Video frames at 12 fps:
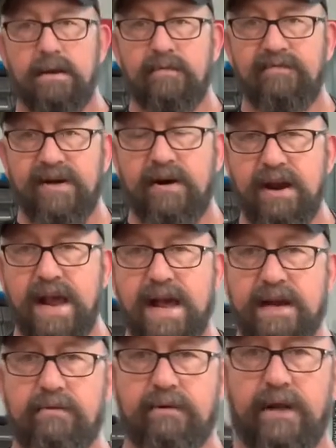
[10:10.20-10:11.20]
very
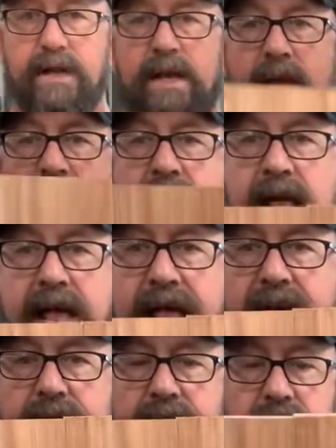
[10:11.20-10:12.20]
accurately.
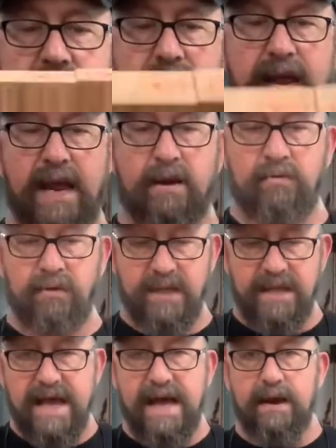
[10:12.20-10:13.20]
And not only
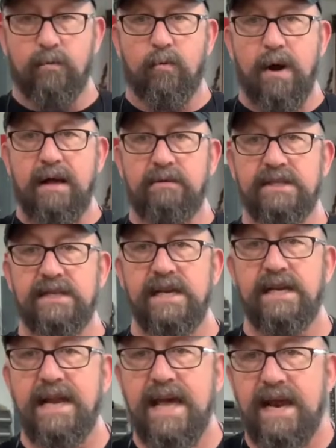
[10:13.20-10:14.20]
that, while it's
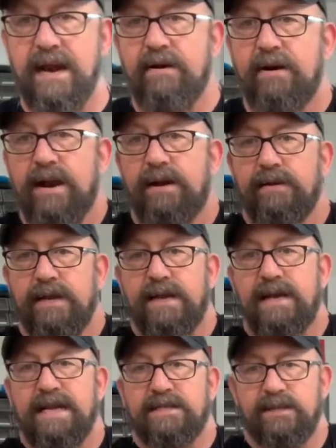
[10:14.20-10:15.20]
in that area, in
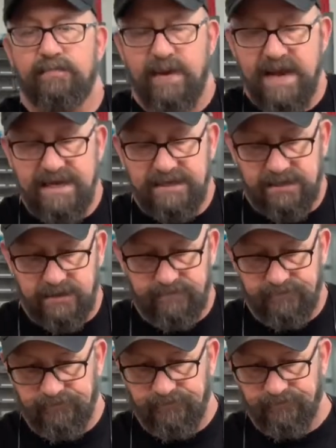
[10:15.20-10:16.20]
that space,
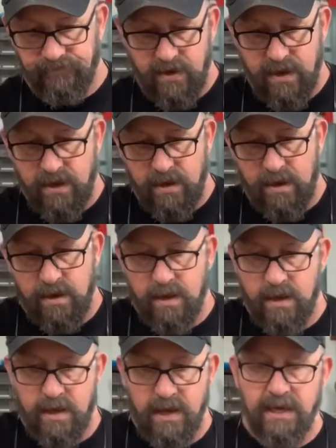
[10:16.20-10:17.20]

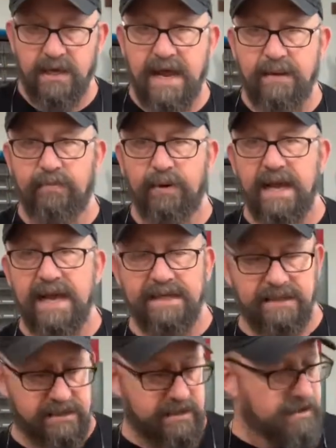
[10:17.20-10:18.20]
in that
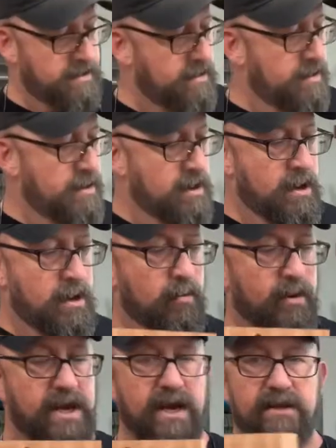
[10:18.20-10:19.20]
place,
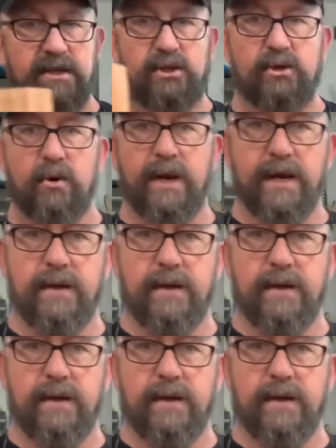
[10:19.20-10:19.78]
we cut this joint.